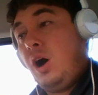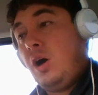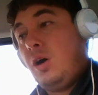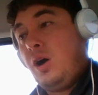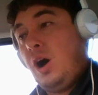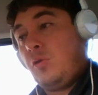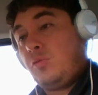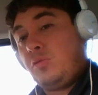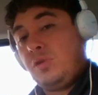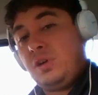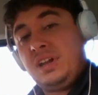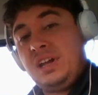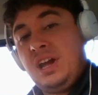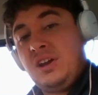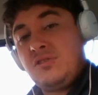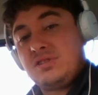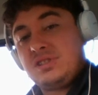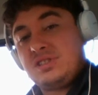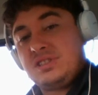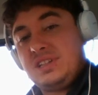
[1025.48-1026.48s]
a really
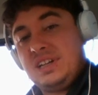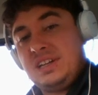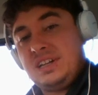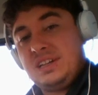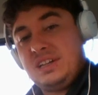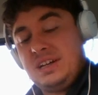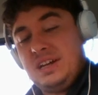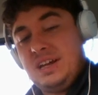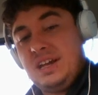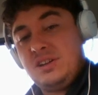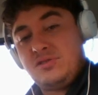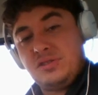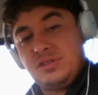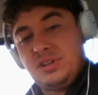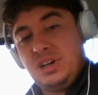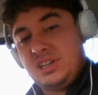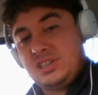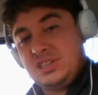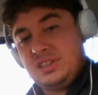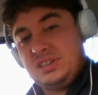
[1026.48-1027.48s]
interesting
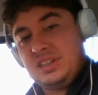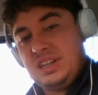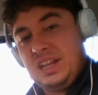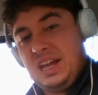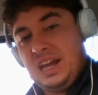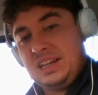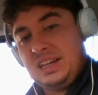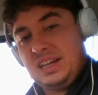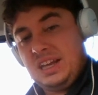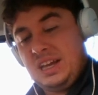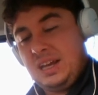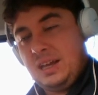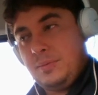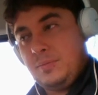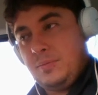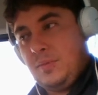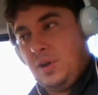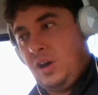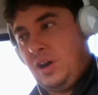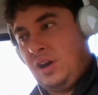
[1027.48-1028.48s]
introduction to that
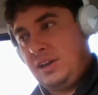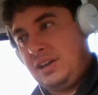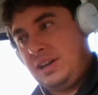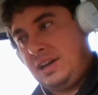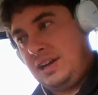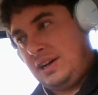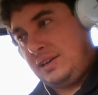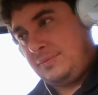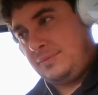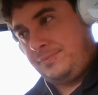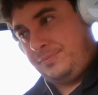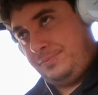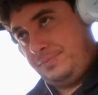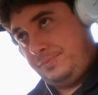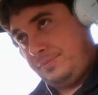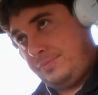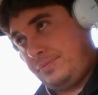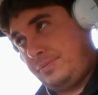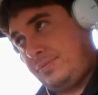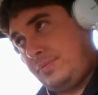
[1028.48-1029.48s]
game on there,
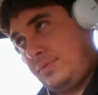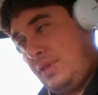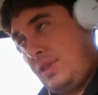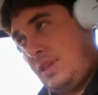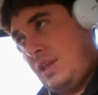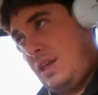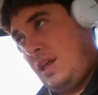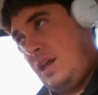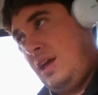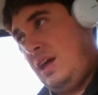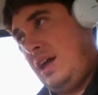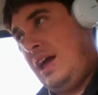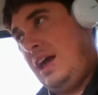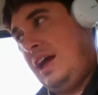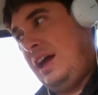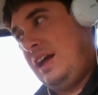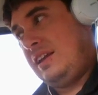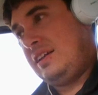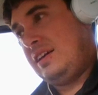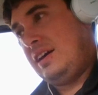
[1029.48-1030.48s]

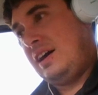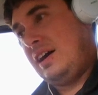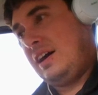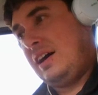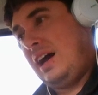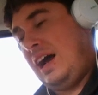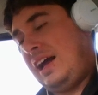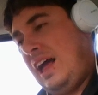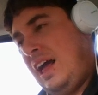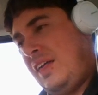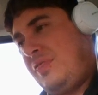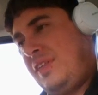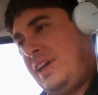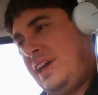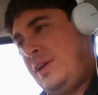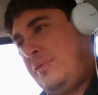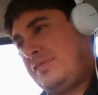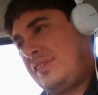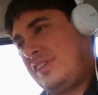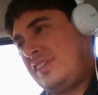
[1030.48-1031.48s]
and uh, I, I
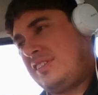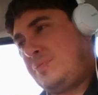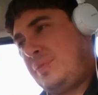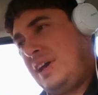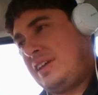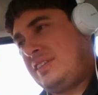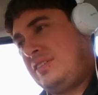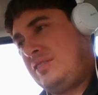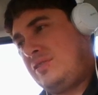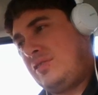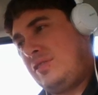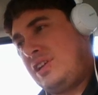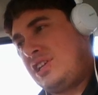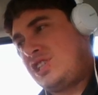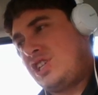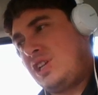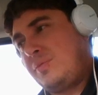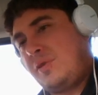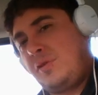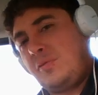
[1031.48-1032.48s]
think it was expected to
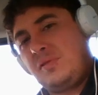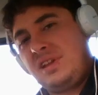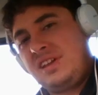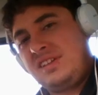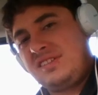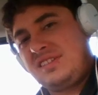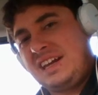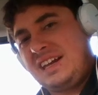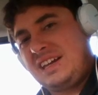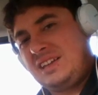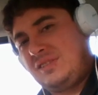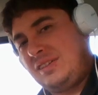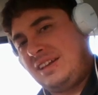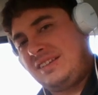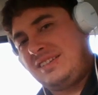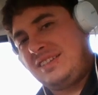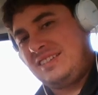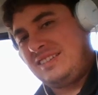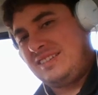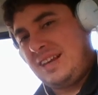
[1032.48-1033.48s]
initially be released like in
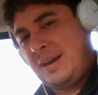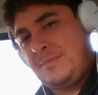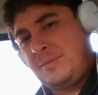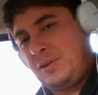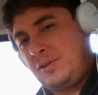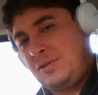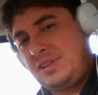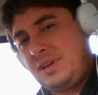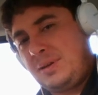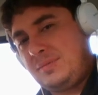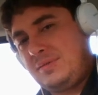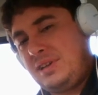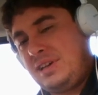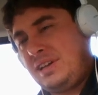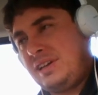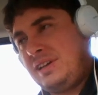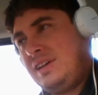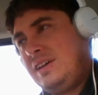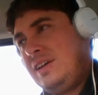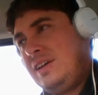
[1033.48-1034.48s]
2007 or something,